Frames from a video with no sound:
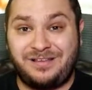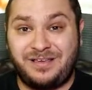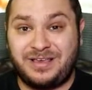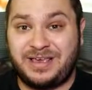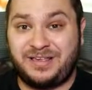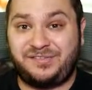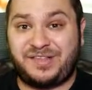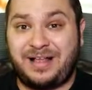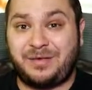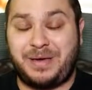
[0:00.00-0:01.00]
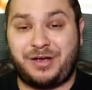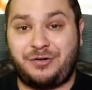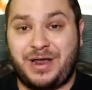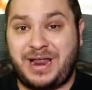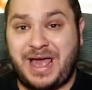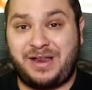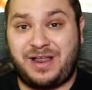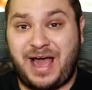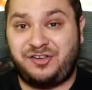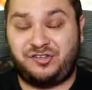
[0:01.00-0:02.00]
is Salamangreat, and
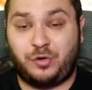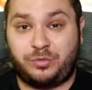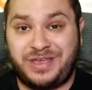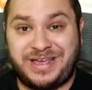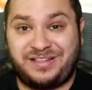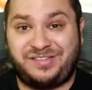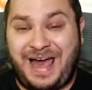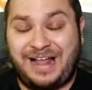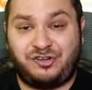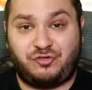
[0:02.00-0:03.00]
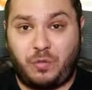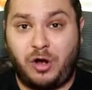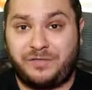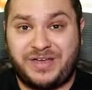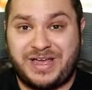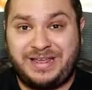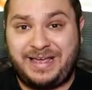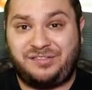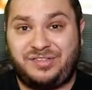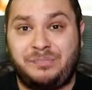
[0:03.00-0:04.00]
I just don't think it's that strong of a hit
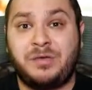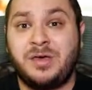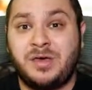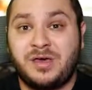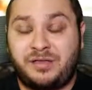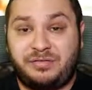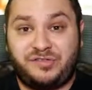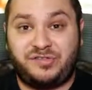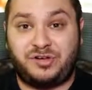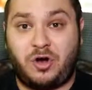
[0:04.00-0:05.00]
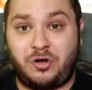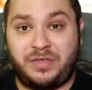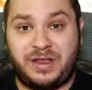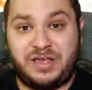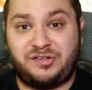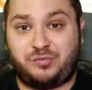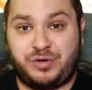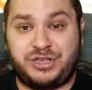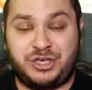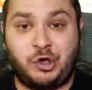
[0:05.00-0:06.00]
against them. This is a card that is
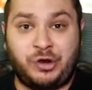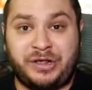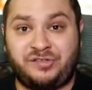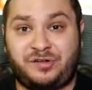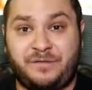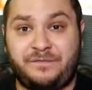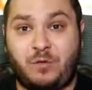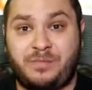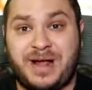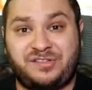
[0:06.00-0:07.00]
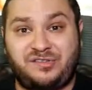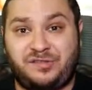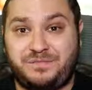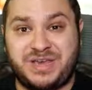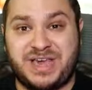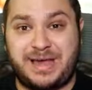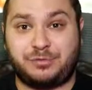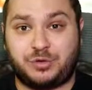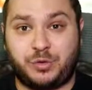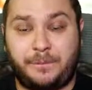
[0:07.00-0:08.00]
really good in certain formats, just being able
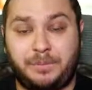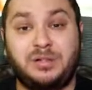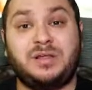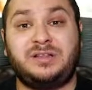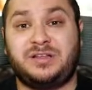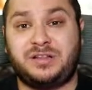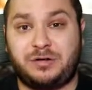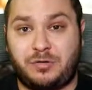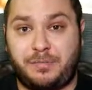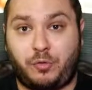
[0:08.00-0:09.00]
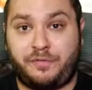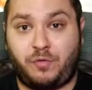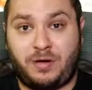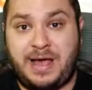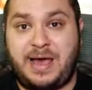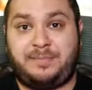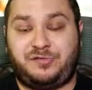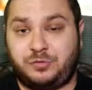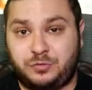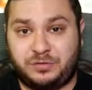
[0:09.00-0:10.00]
to completely clear a board for
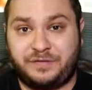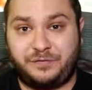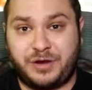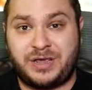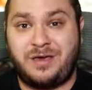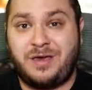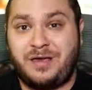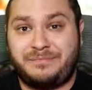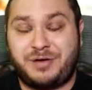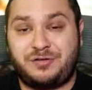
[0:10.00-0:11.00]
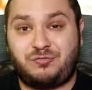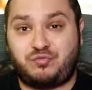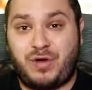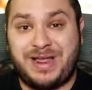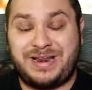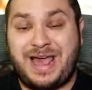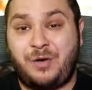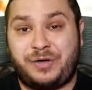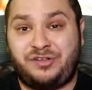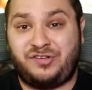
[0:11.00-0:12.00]
absolutely free, but right now it just